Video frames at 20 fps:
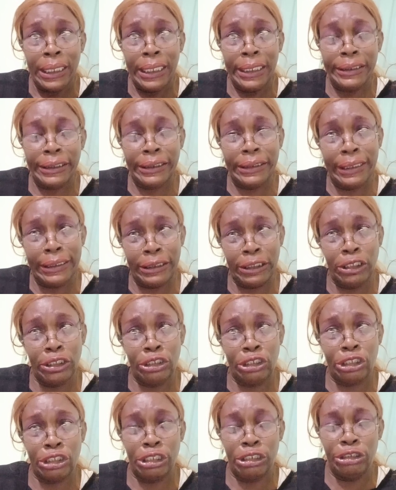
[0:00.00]
Is this
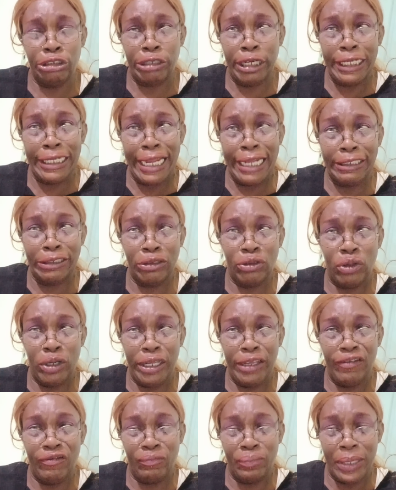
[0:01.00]
the children that you
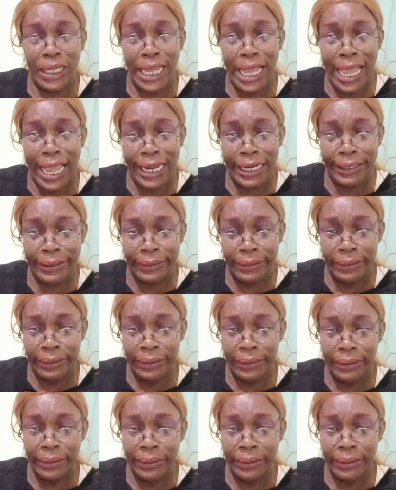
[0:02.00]
leave behind?